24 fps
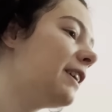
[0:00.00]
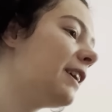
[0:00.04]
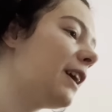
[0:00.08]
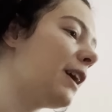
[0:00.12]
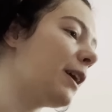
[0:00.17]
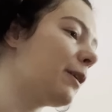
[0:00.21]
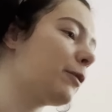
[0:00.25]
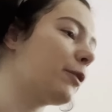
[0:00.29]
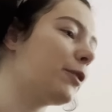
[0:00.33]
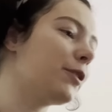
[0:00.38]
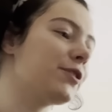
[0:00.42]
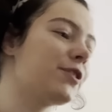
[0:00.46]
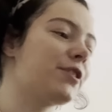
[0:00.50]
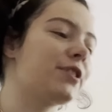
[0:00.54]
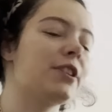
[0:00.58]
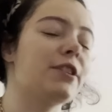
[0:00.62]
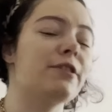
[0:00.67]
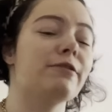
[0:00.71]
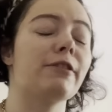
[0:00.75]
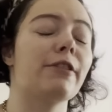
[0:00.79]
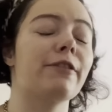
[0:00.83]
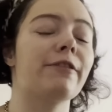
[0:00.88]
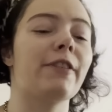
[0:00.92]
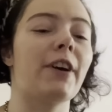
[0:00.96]
I'm constantly
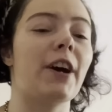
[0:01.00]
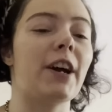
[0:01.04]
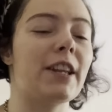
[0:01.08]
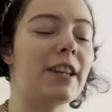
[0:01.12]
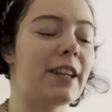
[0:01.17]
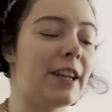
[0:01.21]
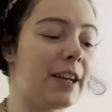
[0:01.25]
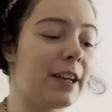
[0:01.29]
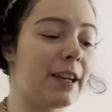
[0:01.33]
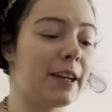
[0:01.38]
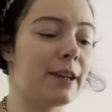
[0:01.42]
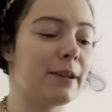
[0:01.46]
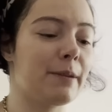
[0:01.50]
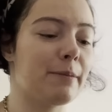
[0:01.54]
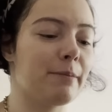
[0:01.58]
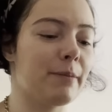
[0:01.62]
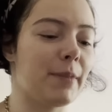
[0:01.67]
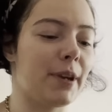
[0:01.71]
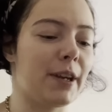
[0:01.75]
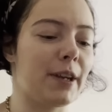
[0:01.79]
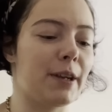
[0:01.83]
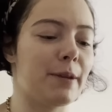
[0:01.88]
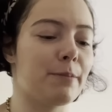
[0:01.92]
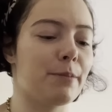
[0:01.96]
refining
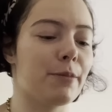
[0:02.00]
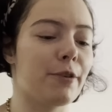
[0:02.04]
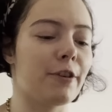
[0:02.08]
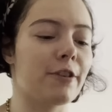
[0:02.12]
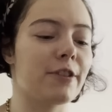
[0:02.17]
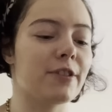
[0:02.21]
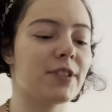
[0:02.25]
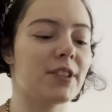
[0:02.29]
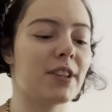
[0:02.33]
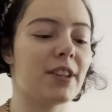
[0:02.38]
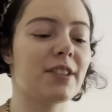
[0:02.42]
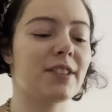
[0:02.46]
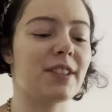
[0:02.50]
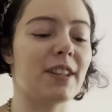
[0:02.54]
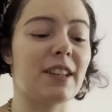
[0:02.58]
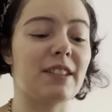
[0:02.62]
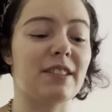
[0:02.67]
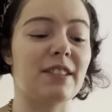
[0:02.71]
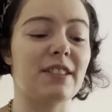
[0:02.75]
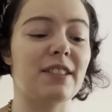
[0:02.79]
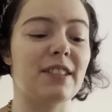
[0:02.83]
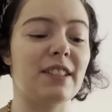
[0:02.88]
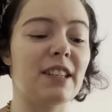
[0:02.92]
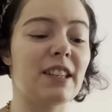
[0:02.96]
my process as
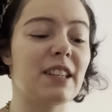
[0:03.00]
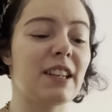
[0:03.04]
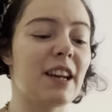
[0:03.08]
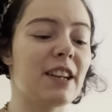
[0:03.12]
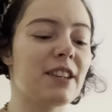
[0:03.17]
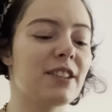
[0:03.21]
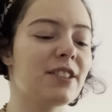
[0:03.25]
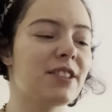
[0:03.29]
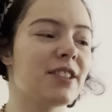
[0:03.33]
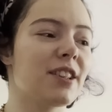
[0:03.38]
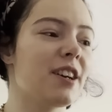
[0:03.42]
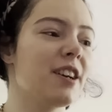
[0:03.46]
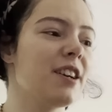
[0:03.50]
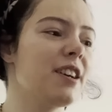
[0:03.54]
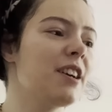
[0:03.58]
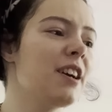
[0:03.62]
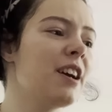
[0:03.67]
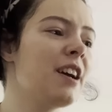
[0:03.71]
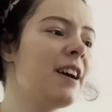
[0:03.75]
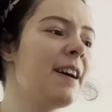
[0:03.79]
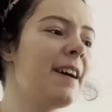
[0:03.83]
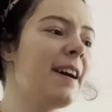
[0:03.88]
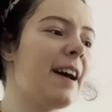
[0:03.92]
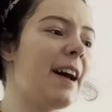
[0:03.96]
a zine editor
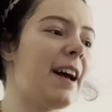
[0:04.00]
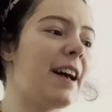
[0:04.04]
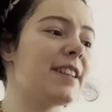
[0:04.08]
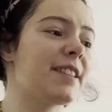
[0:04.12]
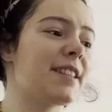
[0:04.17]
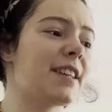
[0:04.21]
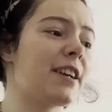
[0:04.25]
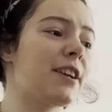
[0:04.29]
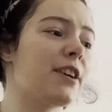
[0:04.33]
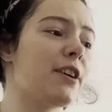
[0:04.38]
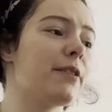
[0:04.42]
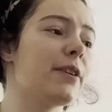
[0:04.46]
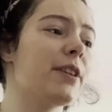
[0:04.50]
as I go.